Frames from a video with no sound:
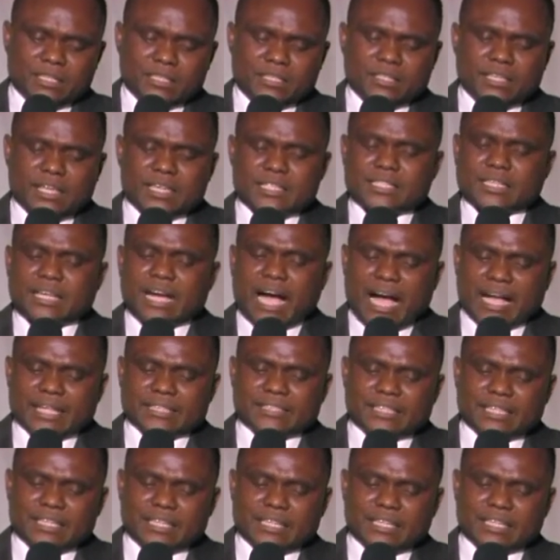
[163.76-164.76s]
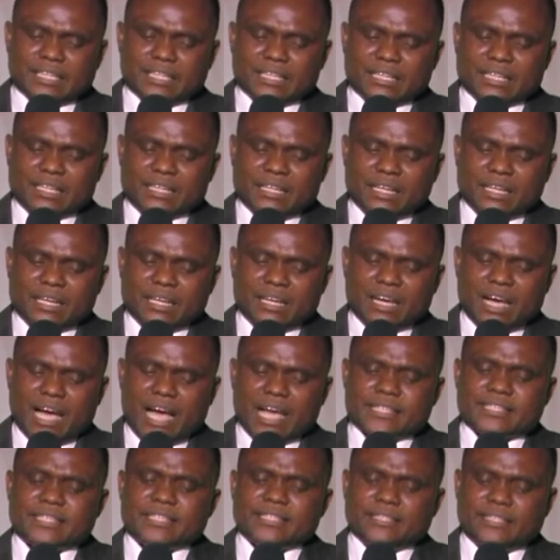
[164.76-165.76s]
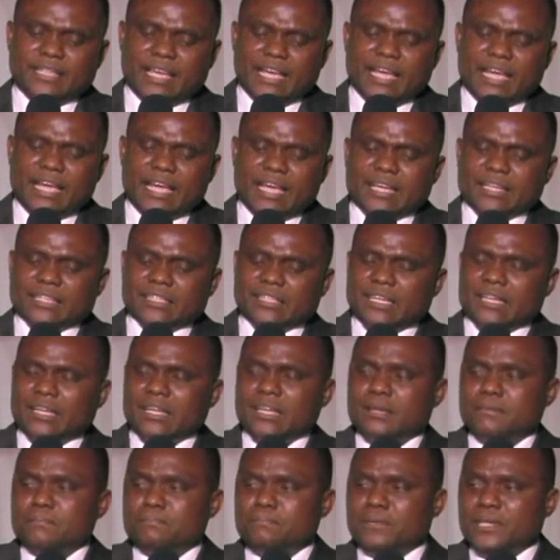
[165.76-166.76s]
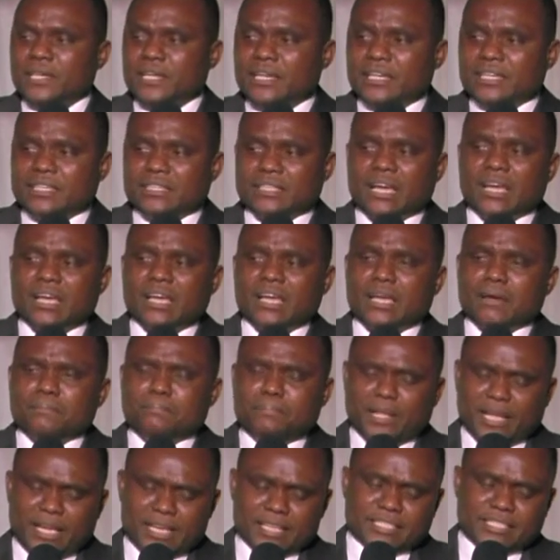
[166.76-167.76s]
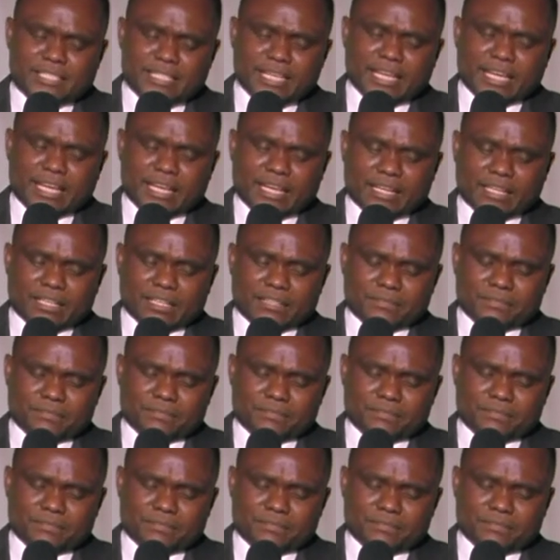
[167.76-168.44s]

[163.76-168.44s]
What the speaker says: This country has indeed been a blessing.